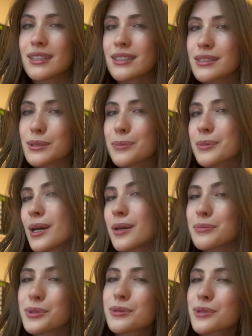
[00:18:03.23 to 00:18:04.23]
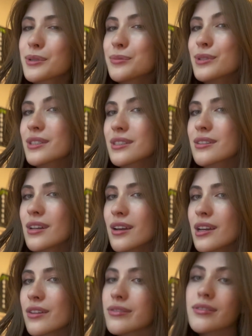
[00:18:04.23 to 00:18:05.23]
sometimes YouTube's
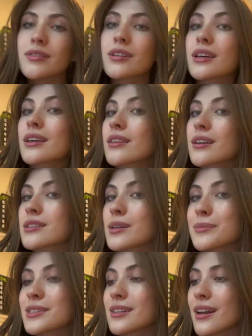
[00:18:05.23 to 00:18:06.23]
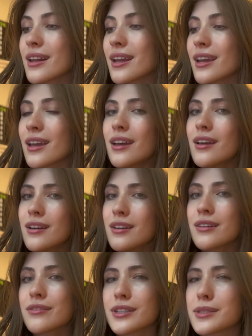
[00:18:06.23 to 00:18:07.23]
safe for looking things up and studying.
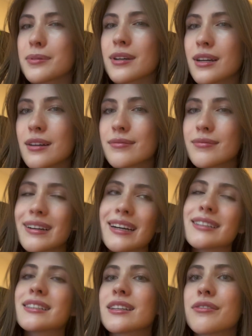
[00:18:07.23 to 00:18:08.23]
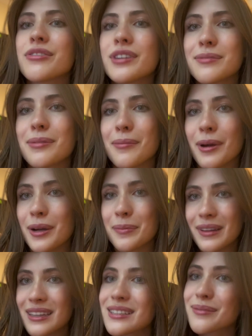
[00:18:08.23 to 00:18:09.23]
Facebook, I just have a Facebook
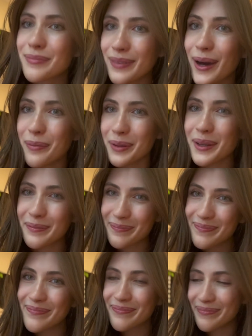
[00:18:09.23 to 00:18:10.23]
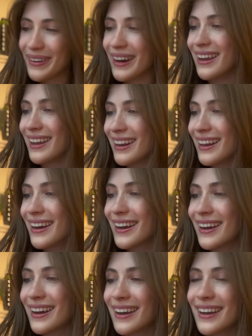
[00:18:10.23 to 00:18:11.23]
Marketplace problem. But
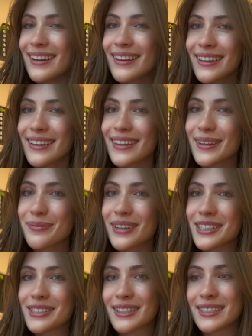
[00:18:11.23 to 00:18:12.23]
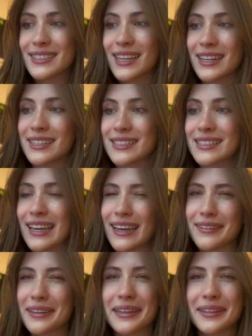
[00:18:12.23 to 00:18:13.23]
then Pinterest, I just
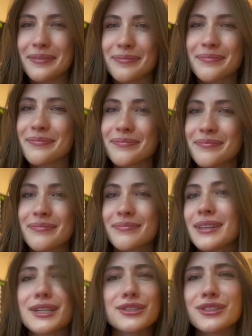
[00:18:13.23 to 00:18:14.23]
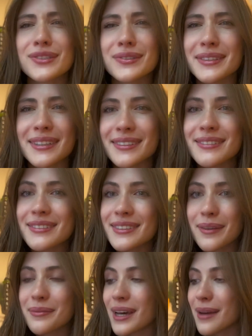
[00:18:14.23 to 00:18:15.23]
get, like, pictures in there
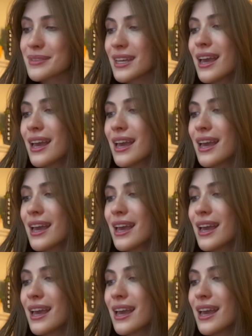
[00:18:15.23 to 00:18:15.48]
sometimes.